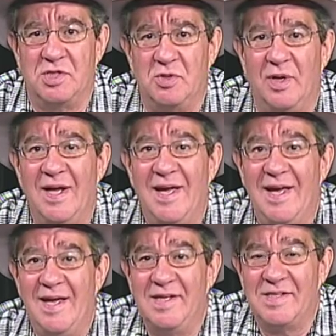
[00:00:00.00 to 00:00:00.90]
to it,
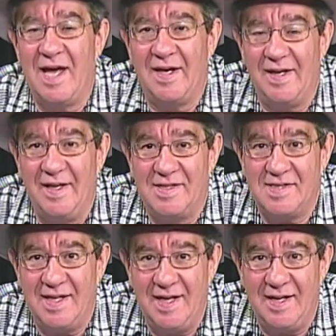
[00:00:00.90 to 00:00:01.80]
is that it's
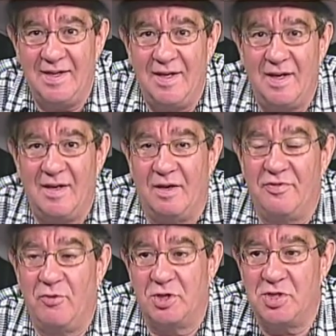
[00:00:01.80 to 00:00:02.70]
in,
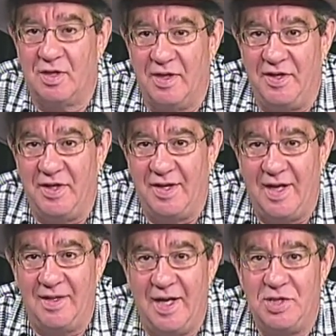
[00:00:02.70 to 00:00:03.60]
unfortunately, the
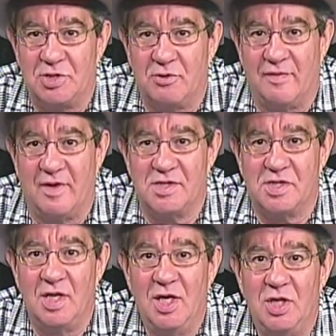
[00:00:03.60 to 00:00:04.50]
innate nature of
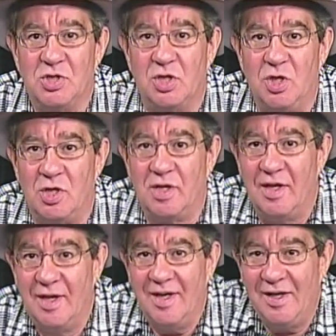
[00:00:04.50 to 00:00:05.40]
us to look,
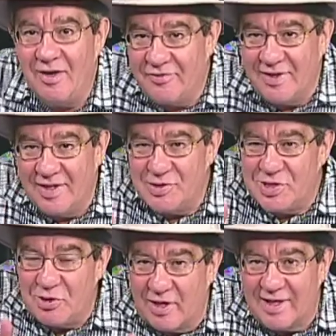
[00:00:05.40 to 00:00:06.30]
you know, for little
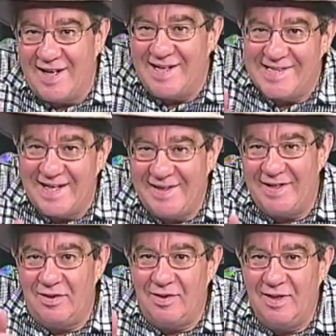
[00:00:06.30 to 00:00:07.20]
shortcuts and
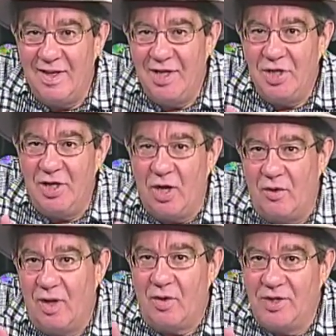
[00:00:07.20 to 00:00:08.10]
little you
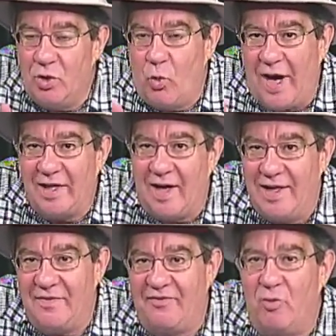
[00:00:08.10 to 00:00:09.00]
know, little white
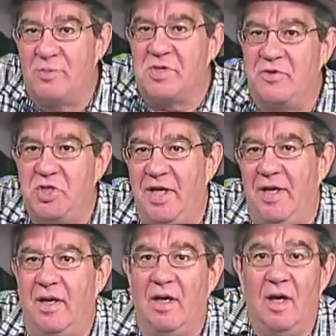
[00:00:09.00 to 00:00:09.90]
lie forms of
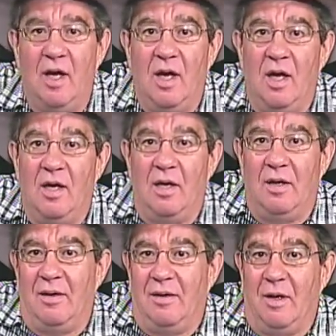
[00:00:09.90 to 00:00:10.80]
cheating.
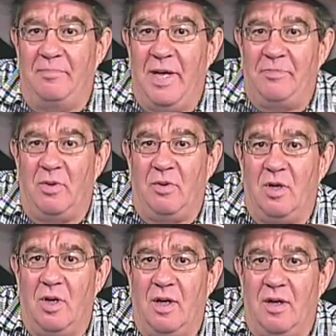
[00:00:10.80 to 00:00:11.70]
You, you know, people
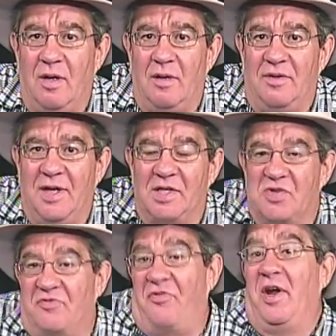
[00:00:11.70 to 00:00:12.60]
think it's
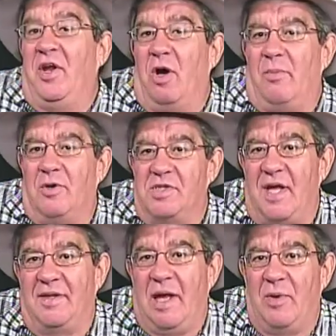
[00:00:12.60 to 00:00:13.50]
funny almost
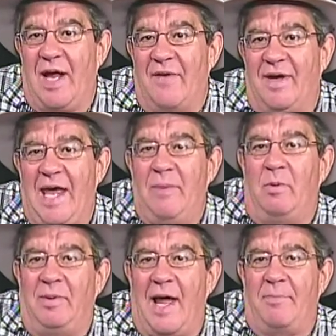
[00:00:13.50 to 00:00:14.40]
that they would have a cable
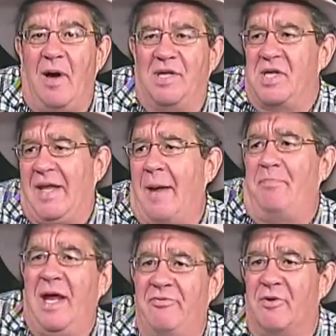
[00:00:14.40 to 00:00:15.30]
black box and not
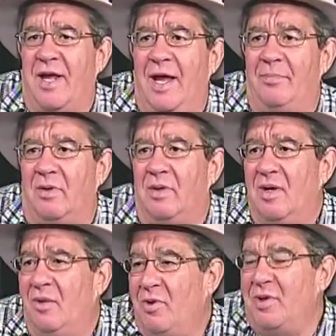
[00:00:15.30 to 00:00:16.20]
pay for cable.
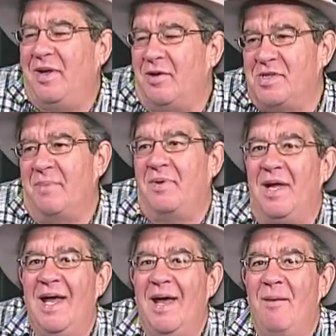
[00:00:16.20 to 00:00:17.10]
Well, you know
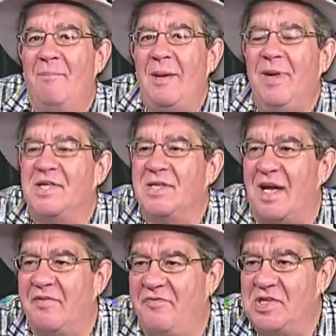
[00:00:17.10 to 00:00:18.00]
something? Maybe it's
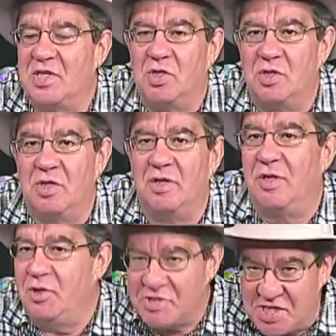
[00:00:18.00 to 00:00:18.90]
not a physical
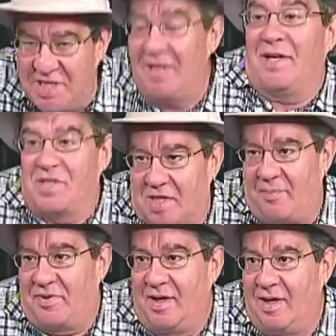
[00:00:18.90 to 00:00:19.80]
good. You're stealing
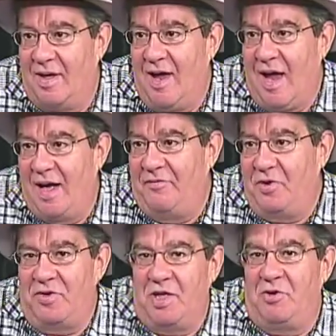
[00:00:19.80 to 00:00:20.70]
something. And if
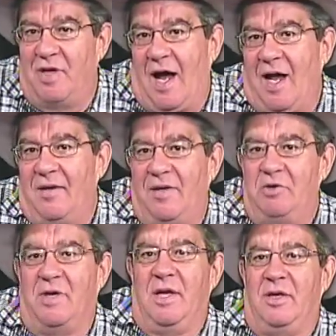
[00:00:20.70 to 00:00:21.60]
you think you're not, then
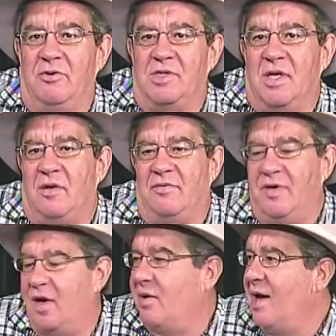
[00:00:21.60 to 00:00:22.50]
you're kidding yourself,
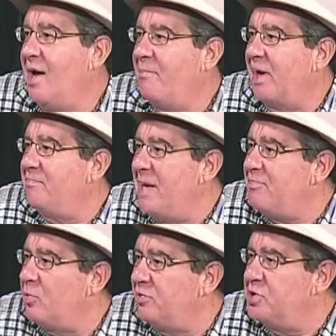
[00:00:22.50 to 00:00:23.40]
you know. But
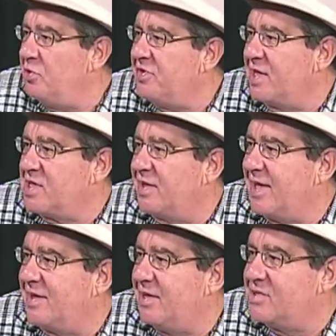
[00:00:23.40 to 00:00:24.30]
people will do things like
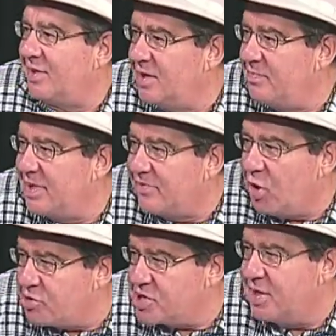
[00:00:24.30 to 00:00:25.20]
that. There's a little bit of
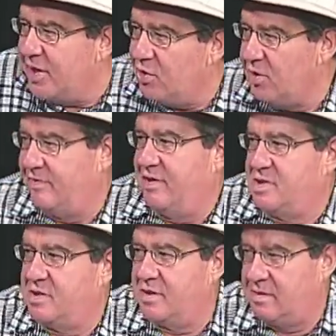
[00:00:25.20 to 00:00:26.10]
larceny in all of
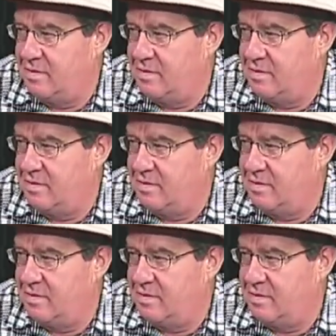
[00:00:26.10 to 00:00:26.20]
us, you know?